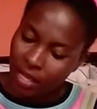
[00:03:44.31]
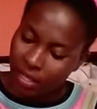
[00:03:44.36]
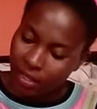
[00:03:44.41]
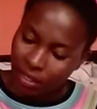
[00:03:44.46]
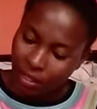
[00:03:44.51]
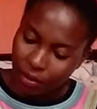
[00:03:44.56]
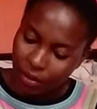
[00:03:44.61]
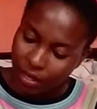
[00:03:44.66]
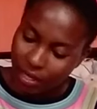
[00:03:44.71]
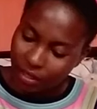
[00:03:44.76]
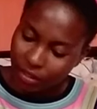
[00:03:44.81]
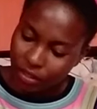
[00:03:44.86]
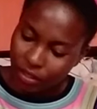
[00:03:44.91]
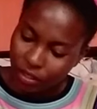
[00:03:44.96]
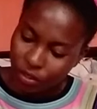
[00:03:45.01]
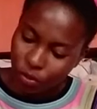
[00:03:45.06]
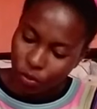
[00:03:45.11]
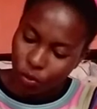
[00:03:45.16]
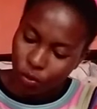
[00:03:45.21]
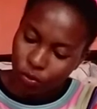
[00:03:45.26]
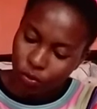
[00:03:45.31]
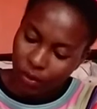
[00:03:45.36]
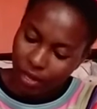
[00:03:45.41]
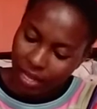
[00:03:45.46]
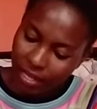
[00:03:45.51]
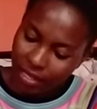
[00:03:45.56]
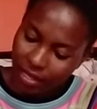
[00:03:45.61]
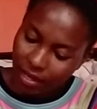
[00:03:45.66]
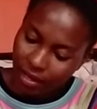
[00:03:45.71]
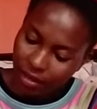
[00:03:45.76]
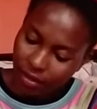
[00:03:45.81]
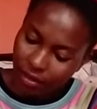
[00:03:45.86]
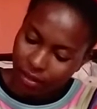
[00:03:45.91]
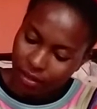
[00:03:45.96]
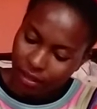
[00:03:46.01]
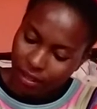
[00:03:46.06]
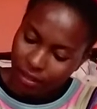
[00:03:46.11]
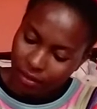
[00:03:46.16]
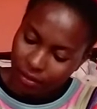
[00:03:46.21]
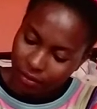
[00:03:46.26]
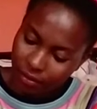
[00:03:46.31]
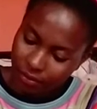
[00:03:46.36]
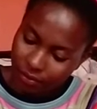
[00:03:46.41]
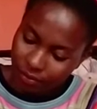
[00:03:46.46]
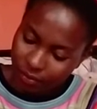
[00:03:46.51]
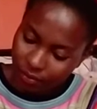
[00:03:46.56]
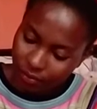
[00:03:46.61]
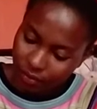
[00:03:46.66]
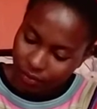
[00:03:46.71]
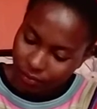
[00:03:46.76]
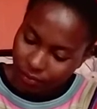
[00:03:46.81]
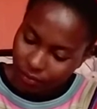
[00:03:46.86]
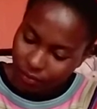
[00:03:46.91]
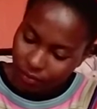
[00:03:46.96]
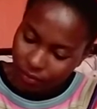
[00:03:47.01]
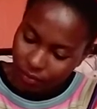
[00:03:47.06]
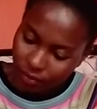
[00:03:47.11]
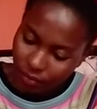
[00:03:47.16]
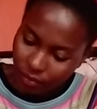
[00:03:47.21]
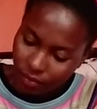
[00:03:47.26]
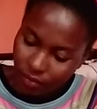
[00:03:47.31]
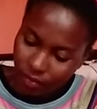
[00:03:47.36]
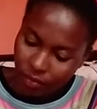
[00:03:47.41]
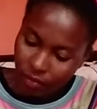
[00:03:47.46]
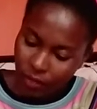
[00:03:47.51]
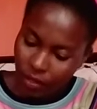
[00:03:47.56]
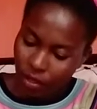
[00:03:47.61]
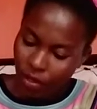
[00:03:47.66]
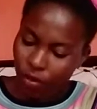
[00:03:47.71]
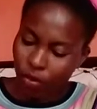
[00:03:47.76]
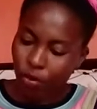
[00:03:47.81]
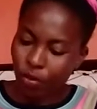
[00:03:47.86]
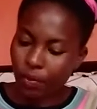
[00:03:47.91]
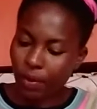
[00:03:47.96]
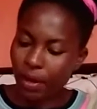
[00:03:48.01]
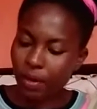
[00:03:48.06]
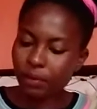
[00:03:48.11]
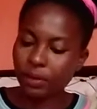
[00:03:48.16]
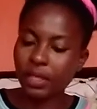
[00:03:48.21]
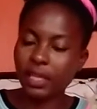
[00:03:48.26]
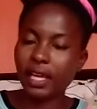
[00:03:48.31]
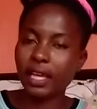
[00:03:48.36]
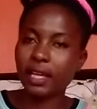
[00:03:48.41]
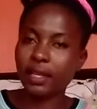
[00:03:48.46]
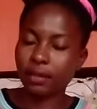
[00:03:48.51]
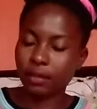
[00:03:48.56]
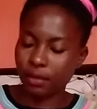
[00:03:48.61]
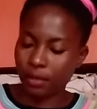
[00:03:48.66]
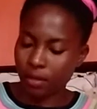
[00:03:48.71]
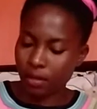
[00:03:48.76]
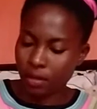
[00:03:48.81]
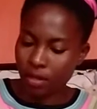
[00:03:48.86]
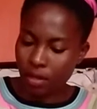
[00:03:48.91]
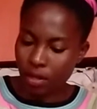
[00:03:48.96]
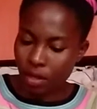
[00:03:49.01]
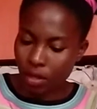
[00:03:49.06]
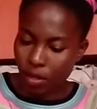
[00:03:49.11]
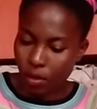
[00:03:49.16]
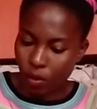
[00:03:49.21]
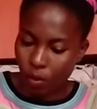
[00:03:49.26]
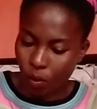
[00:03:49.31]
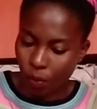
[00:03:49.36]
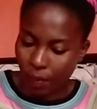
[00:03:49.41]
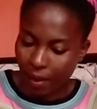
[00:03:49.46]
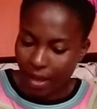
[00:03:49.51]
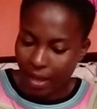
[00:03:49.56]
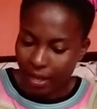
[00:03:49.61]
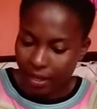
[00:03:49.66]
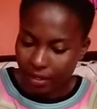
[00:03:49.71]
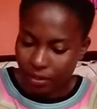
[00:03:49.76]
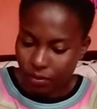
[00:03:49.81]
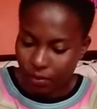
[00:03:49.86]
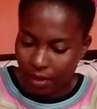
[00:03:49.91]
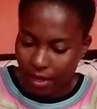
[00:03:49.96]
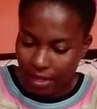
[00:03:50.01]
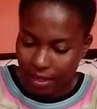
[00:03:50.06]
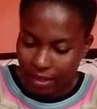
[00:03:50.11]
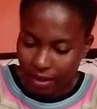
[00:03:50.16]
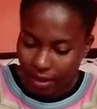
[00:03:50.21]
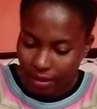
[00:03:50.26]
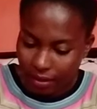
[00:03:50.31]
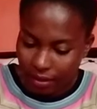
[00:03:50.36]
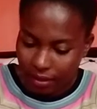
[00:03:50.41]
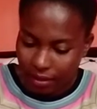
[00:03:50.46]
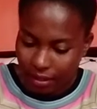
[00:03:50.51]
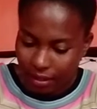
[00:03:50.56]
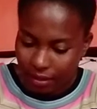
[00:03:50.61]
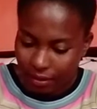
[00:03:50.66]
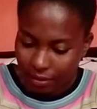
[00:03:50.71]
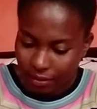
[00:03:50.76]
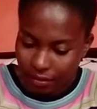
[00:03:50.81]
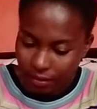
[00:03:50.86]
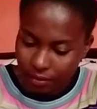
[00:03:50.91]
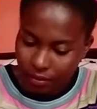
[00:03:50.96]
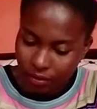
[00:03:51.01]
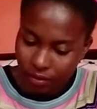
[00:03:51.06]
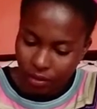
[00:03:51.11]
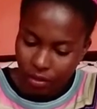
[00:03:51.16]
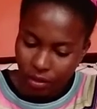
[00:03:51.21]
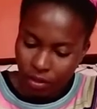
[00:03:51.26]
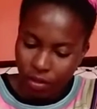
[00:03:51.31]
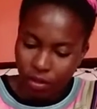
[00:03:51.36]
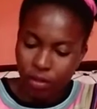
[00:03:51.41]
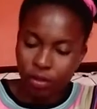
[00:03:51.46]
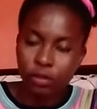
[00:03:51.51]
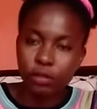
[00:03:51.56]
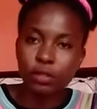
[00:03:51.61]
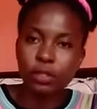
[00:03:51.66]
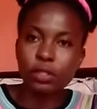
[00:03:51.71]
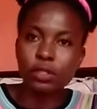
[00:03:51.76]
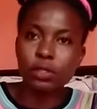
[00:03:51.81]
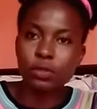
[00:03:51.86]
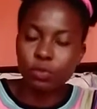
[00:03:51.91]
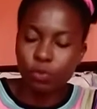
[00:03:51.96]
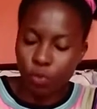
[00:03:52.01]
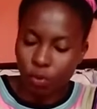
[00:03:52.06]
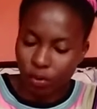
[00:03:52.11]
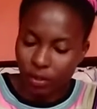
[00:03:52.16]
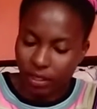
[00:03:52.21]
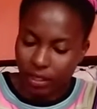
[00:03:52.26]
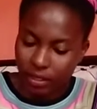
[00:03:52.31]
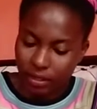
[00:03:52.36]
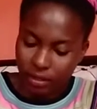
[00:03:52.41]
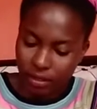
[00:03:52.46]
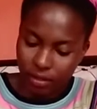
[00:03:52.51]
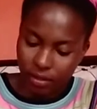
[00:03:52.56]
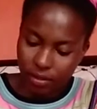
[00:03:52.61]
Now you can just go to any other nail, go round again, go back to any other nail, just roll it,